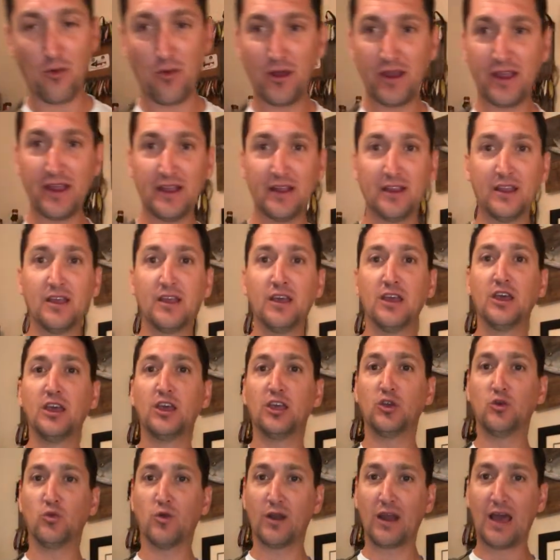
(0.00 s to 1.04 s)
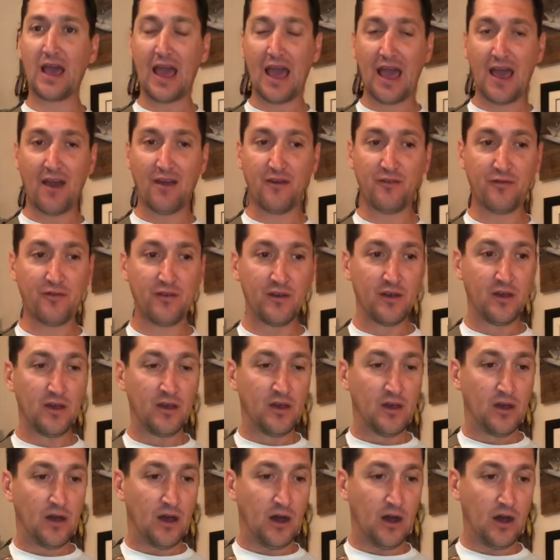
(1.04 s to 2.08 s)
Marine, you want to have,
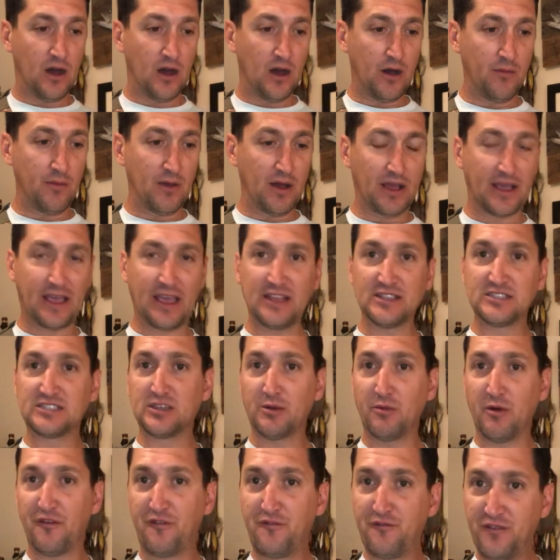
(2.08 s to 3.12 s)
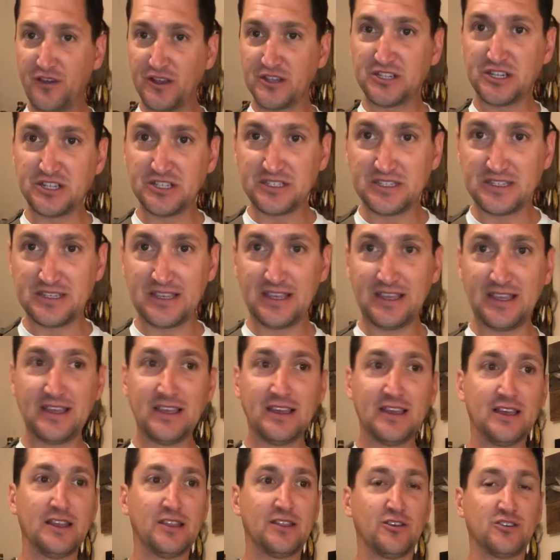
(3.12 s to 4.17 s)
again, some
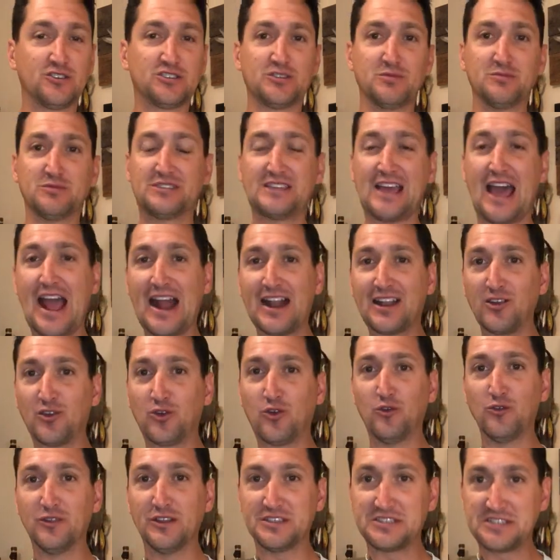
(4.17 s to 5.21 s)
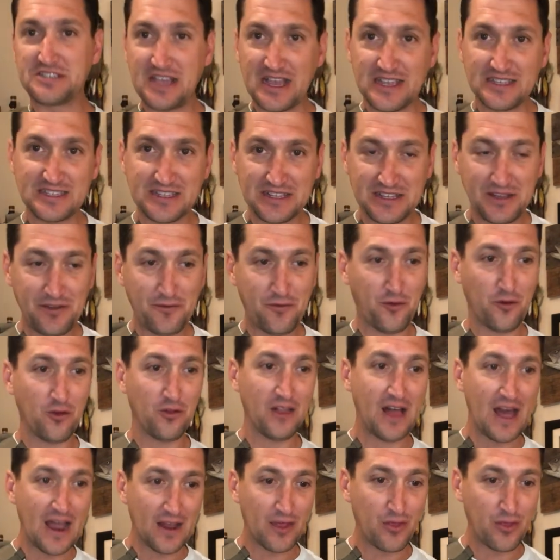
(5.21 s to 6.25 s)
efficiency. There's some tactical necessity for
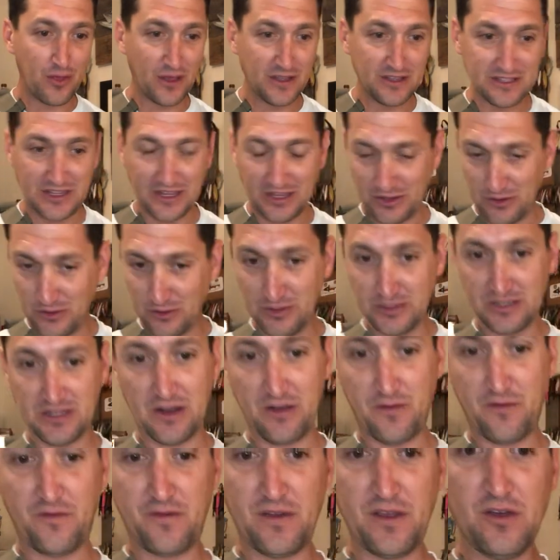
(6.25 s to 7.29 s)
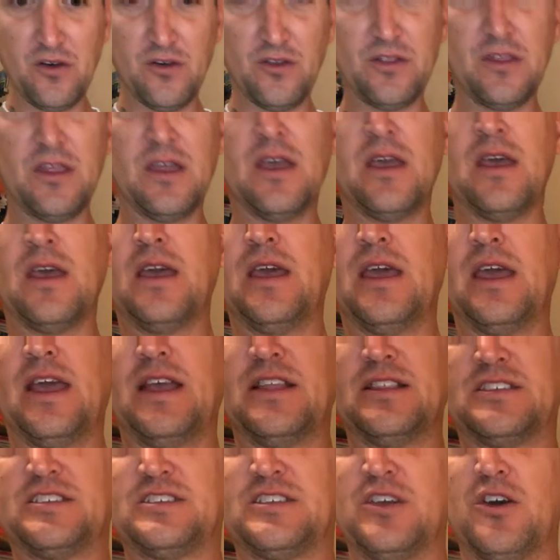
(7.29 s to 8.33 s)
a lot of things that you use in a field.
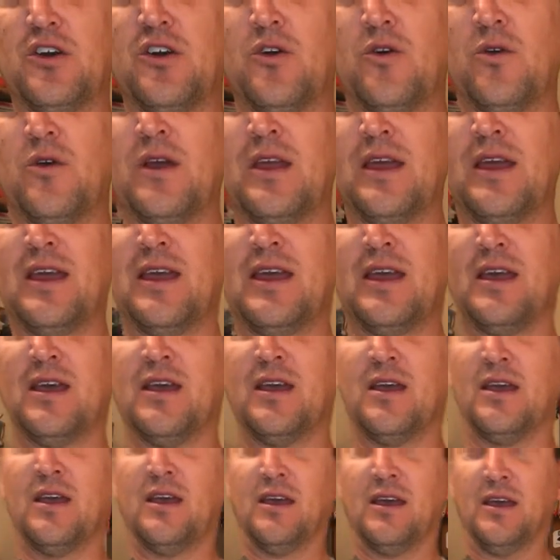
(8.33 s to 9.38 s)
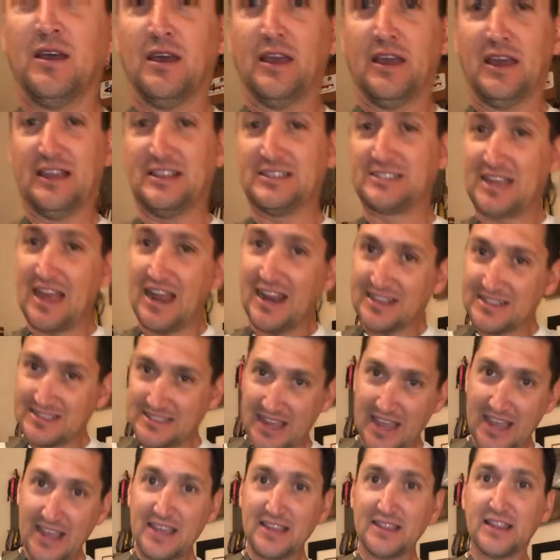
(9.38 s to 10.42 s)
And so he's kind of
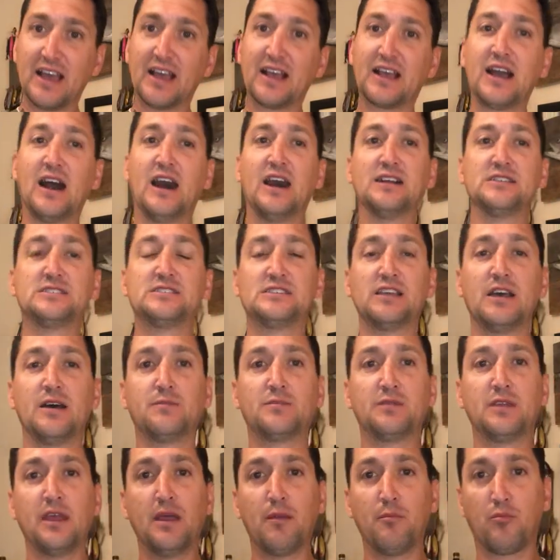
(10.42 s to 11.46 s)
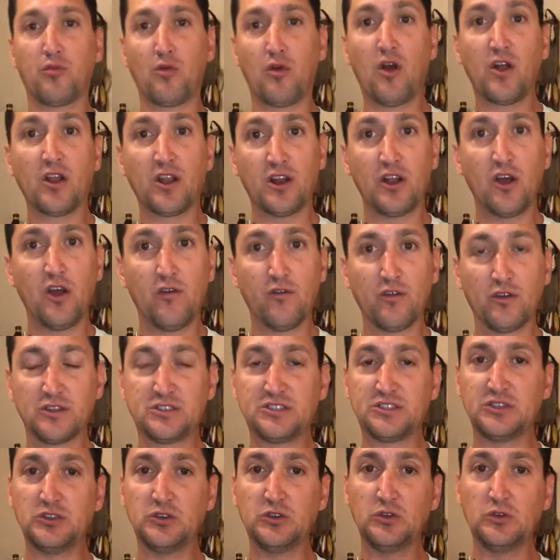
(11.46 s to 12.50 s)
taken that concept and brought it over
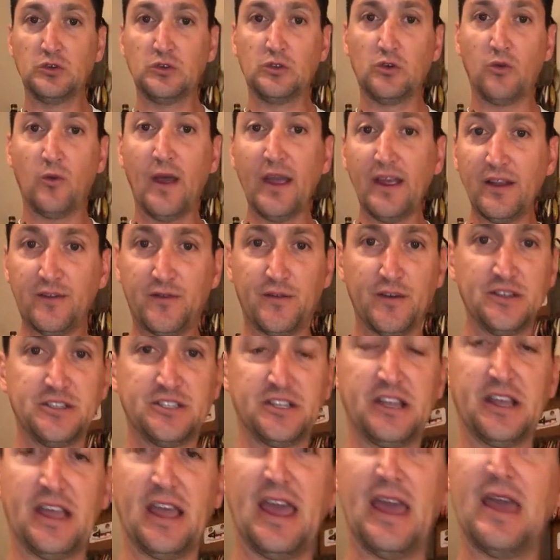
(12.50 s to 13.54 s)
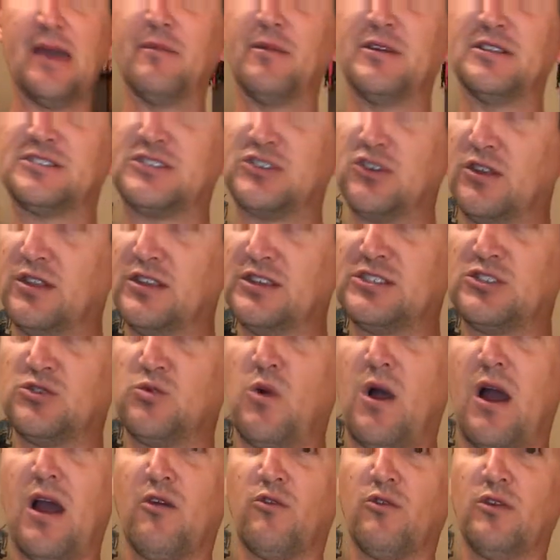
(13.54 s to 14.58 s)
to the wade fishing game. And so this
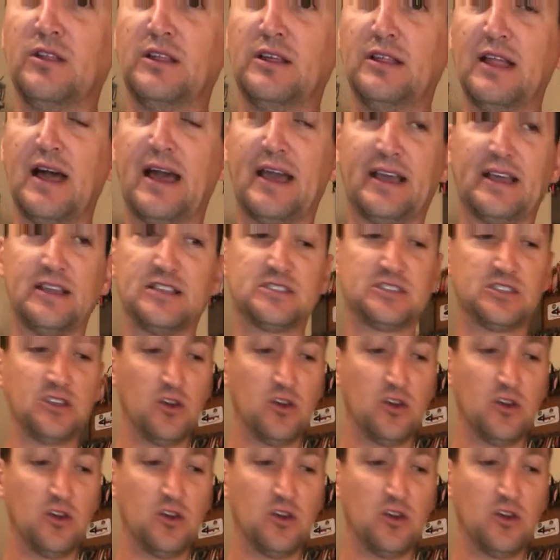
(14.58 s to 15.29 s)
is why I really like it.